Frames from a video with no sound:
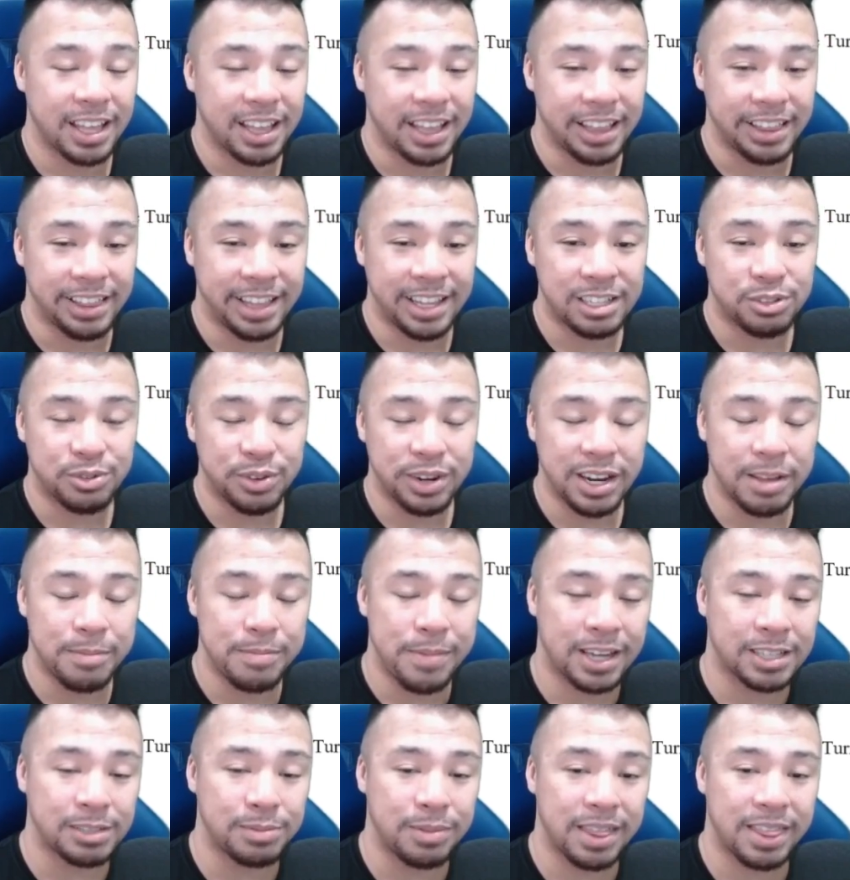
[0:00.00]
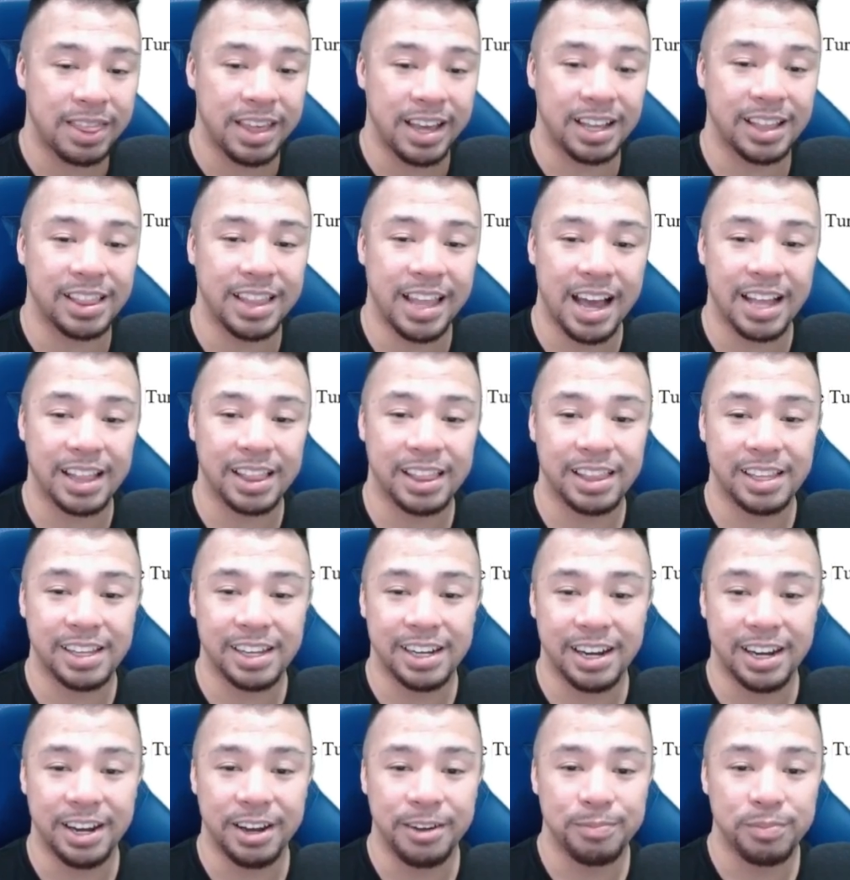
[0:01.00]
this really makes me think that
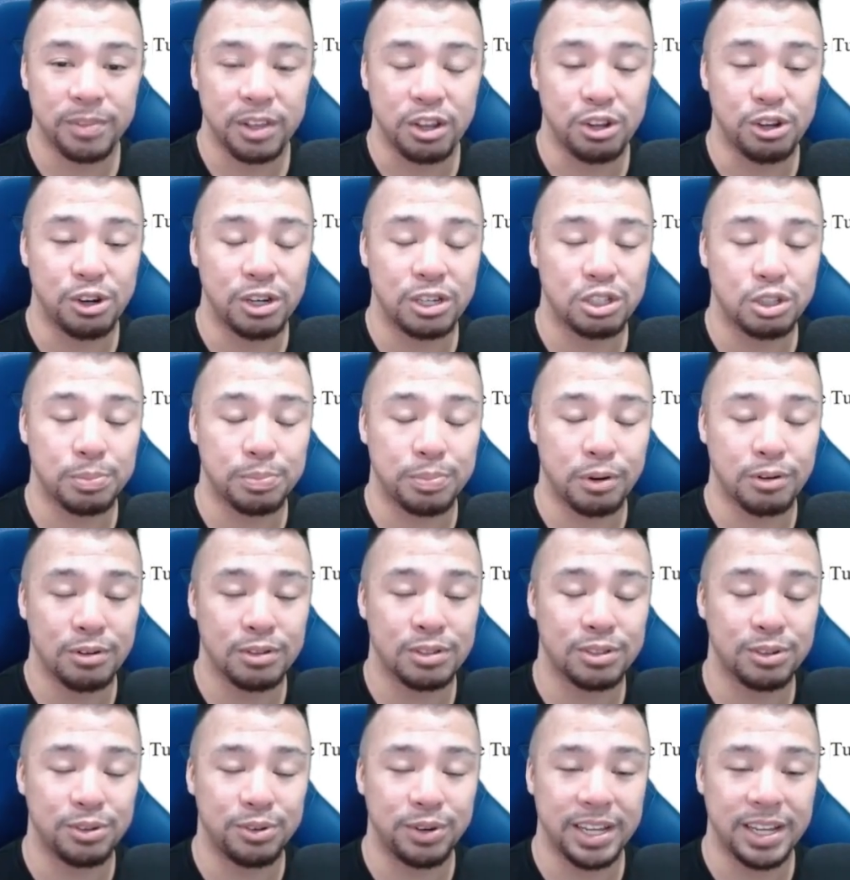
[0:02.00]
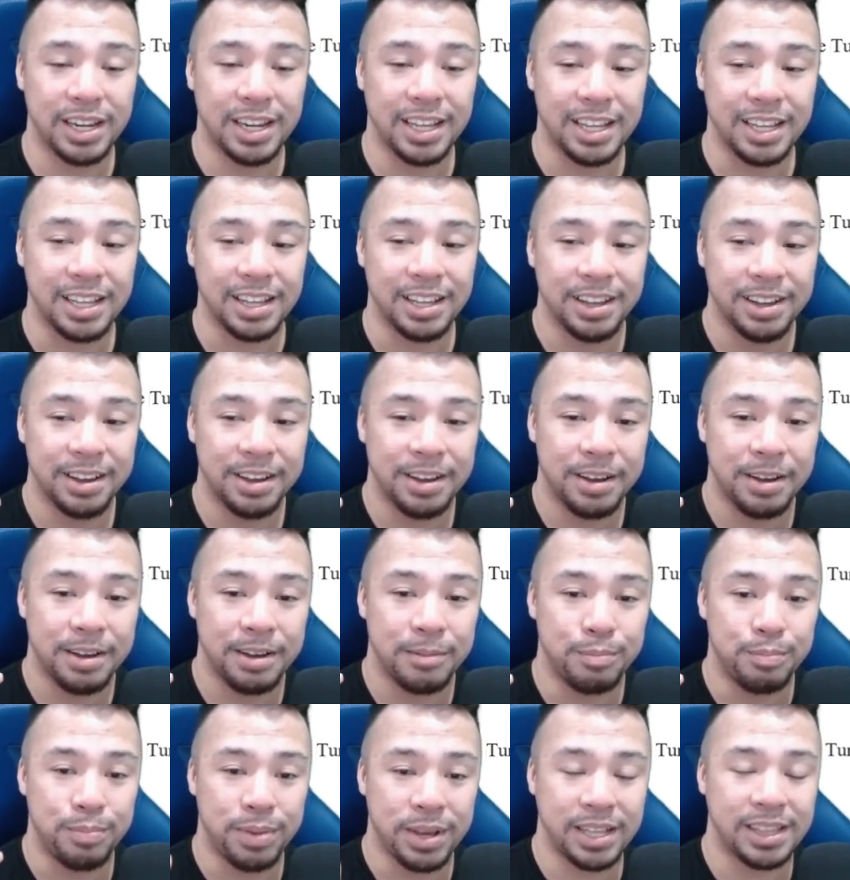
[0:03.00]
uh, you're supposed to really
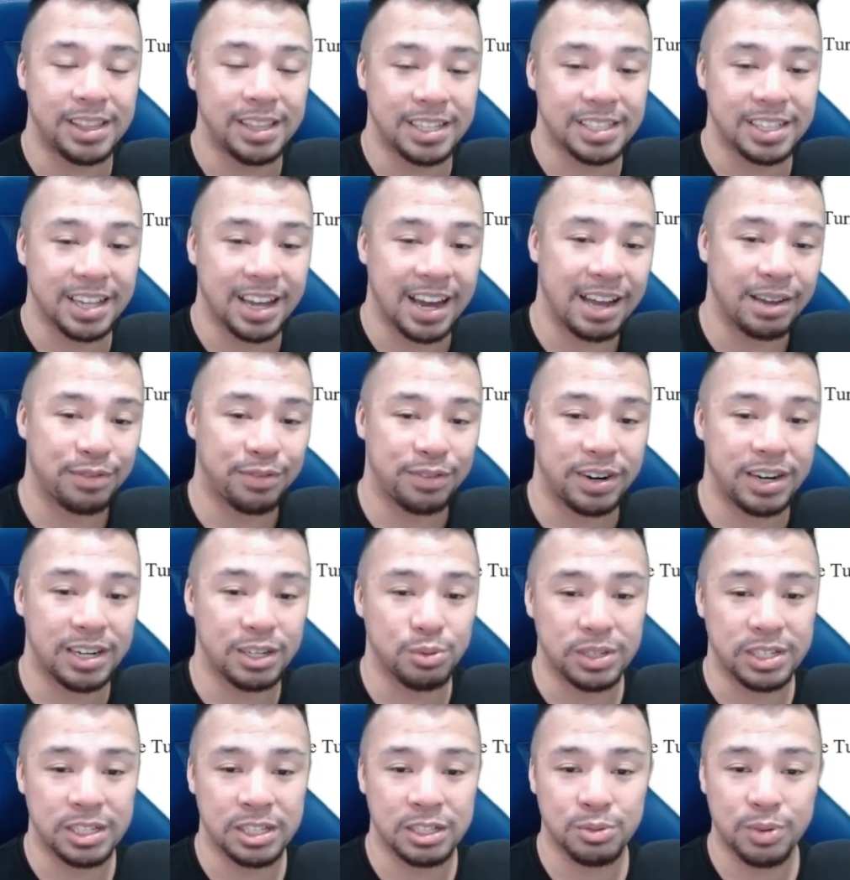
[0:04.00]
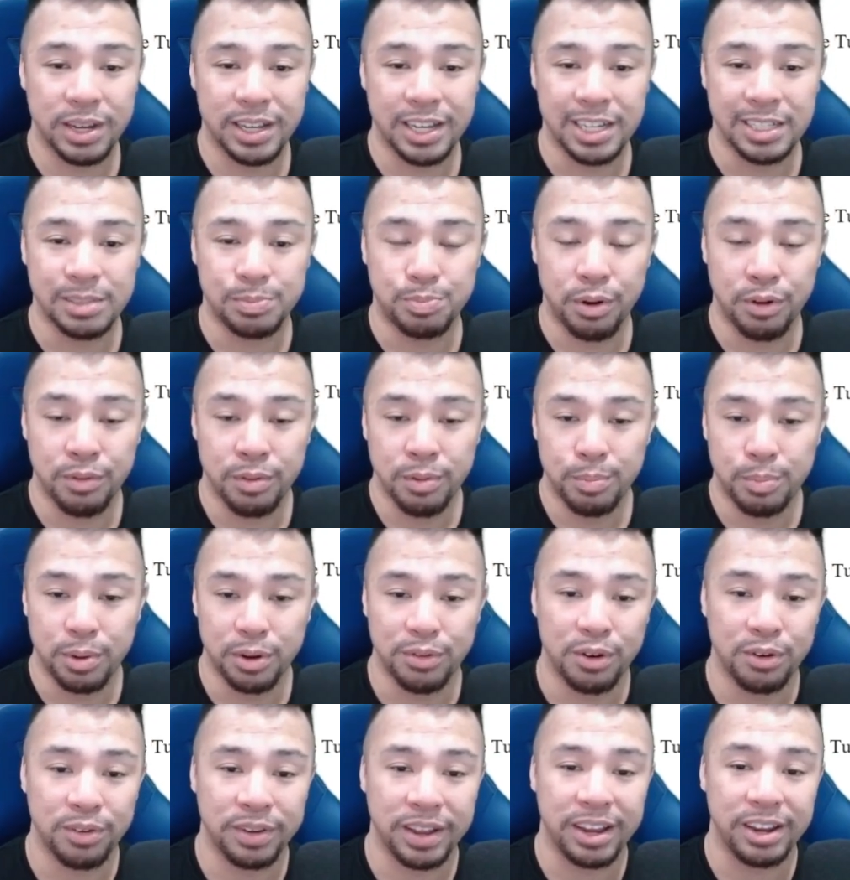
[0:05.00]
beat this guy first, which is why he's pro
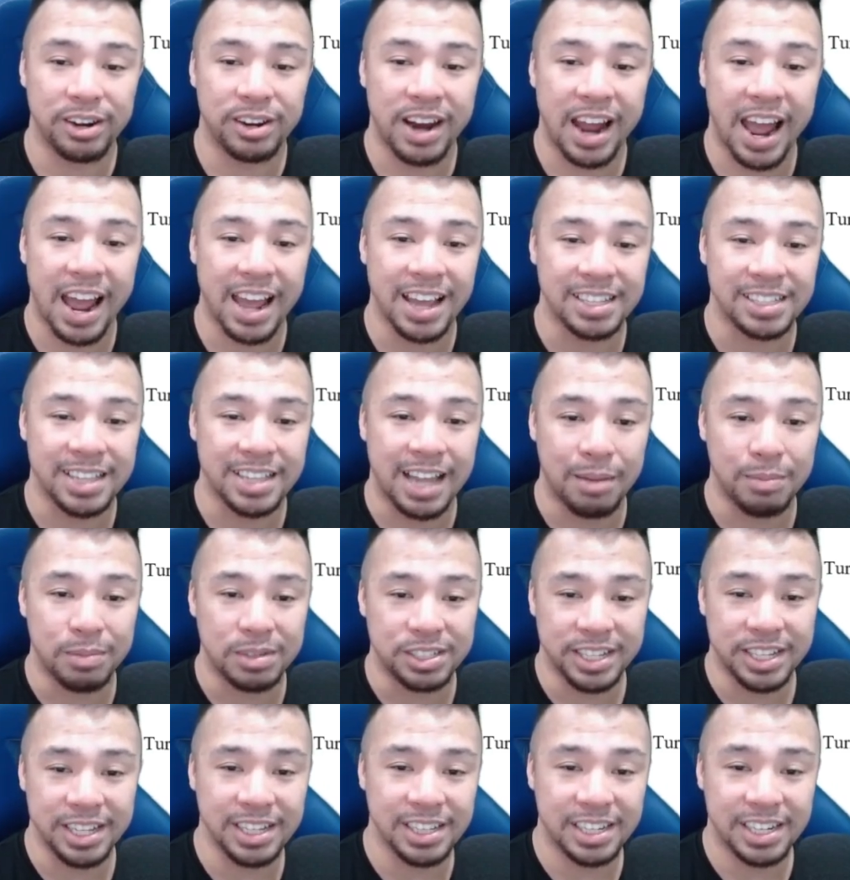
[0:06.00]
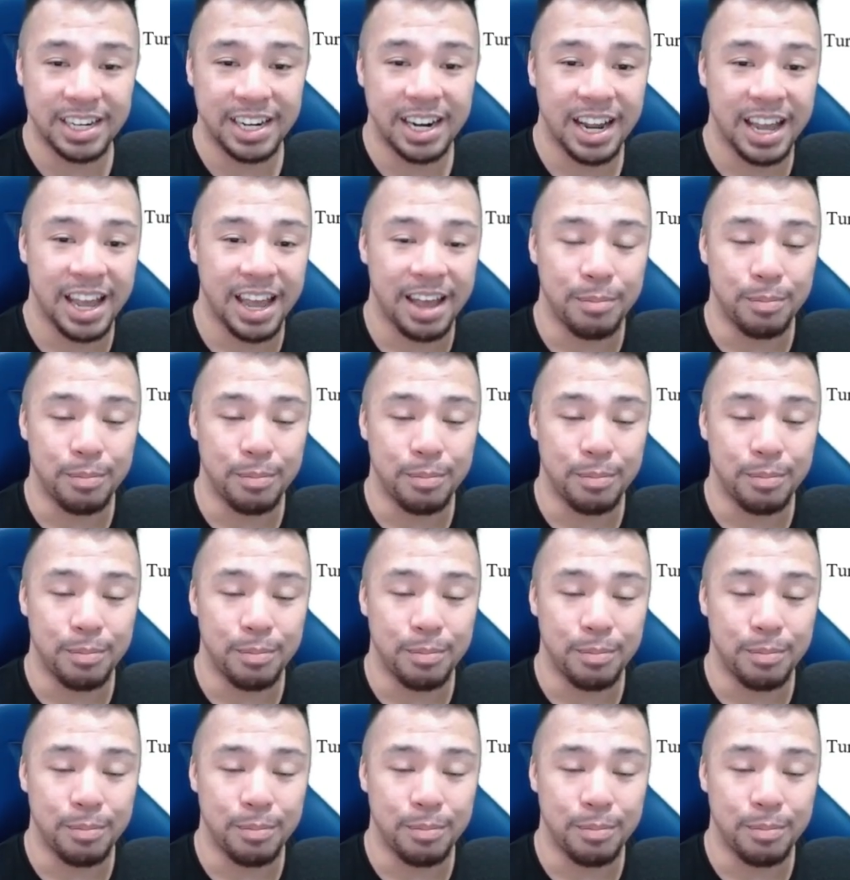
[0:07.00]
provoking your highest damage dealer.